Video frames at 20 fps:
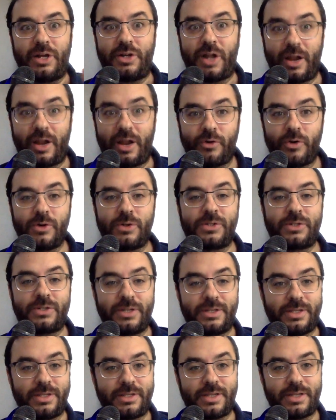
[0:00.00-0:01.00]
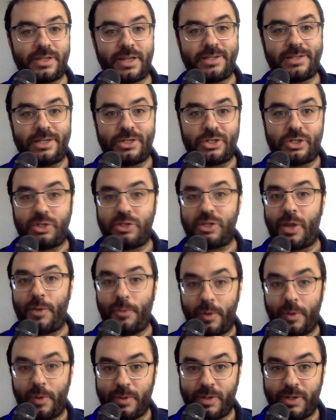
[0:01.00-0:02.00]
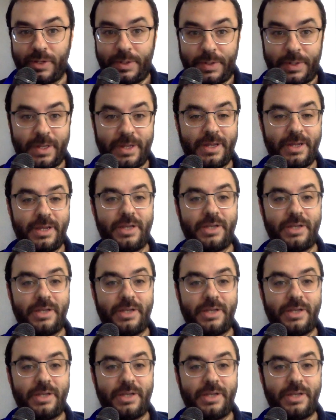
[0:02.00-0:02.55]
diverse in the sense that she's a woman,